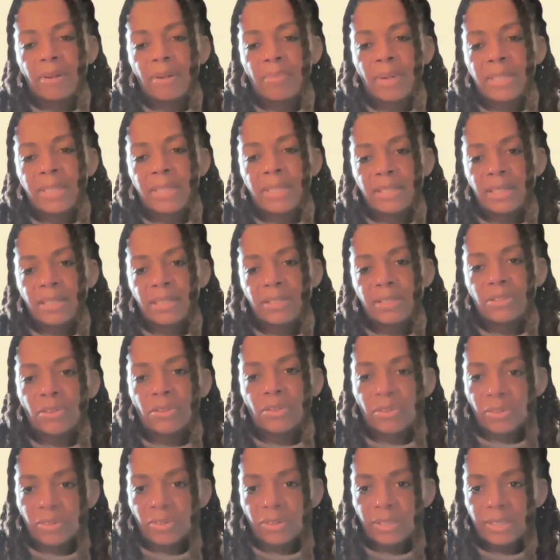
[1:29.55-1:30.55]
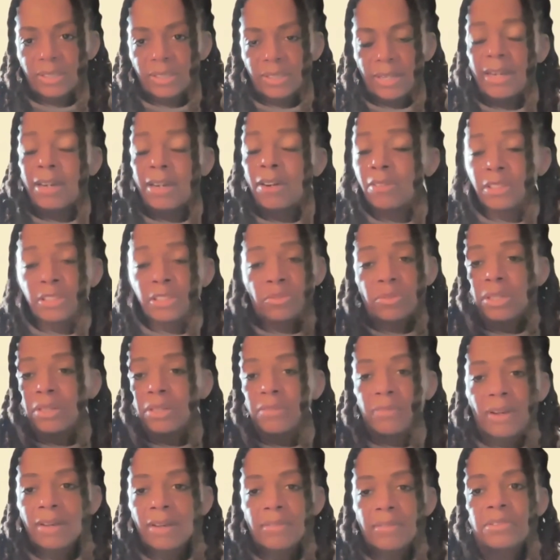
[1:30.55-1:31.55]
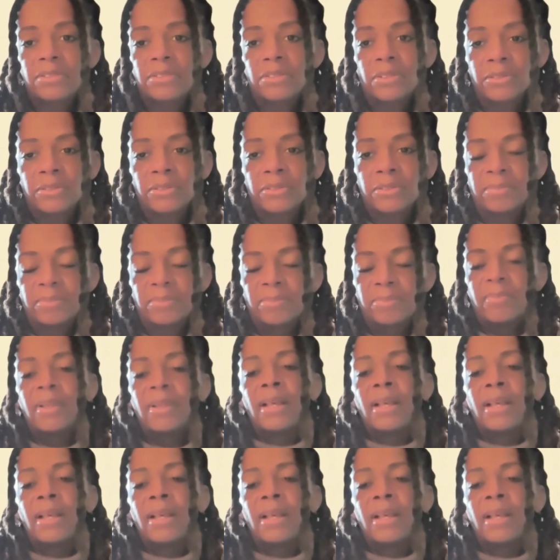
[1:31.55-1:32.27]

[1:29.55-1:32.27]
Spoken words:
my son so early at only 25 years old.